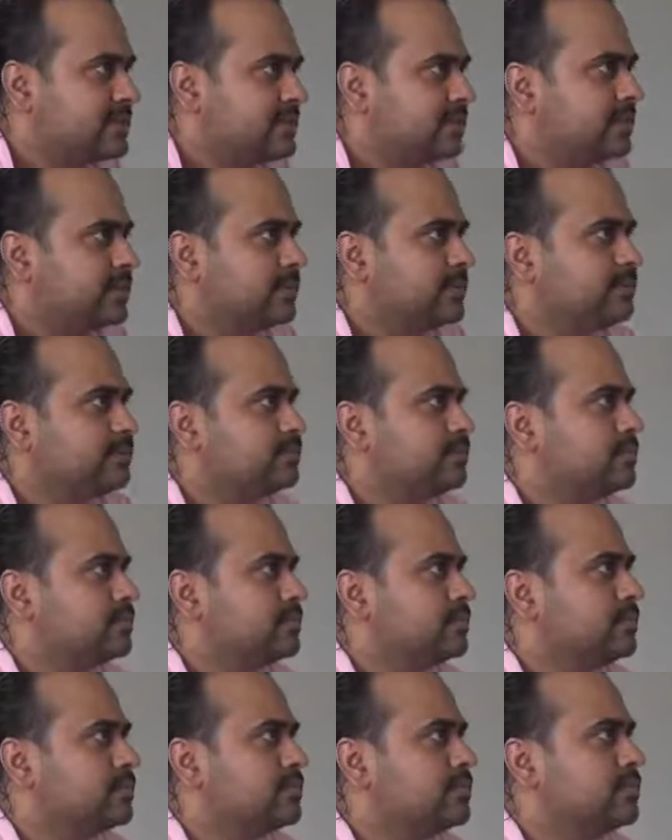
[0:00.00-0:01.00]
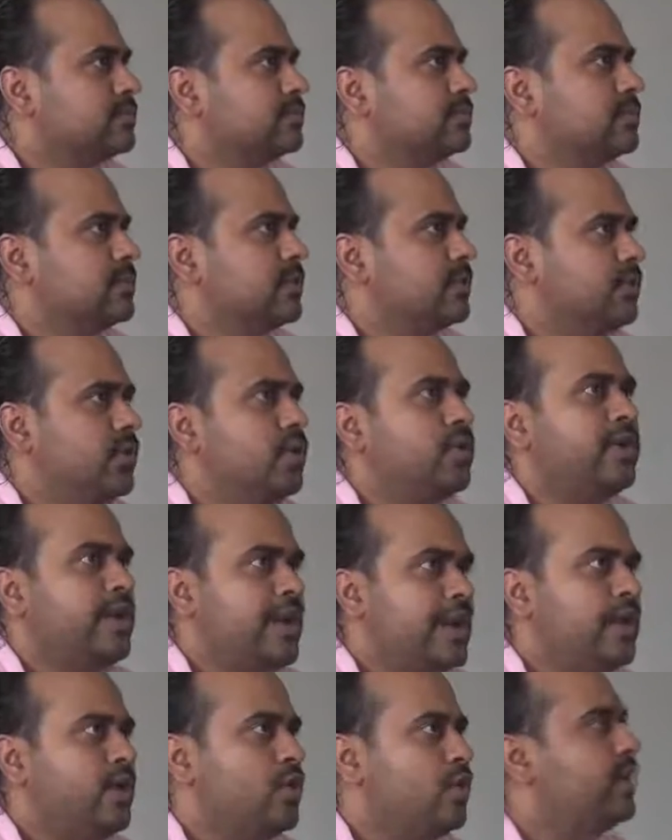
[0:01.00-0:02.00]
Do you
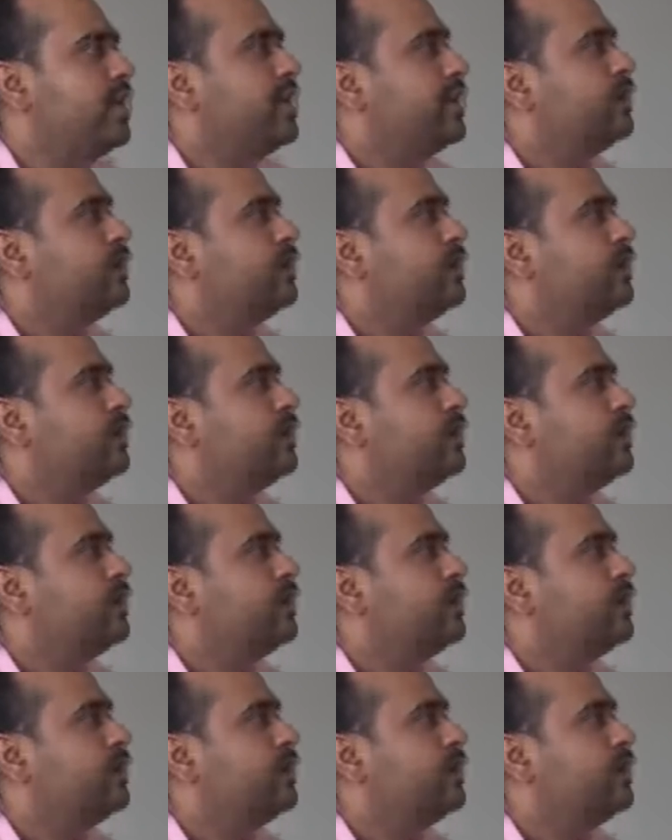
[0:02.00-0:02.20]
really look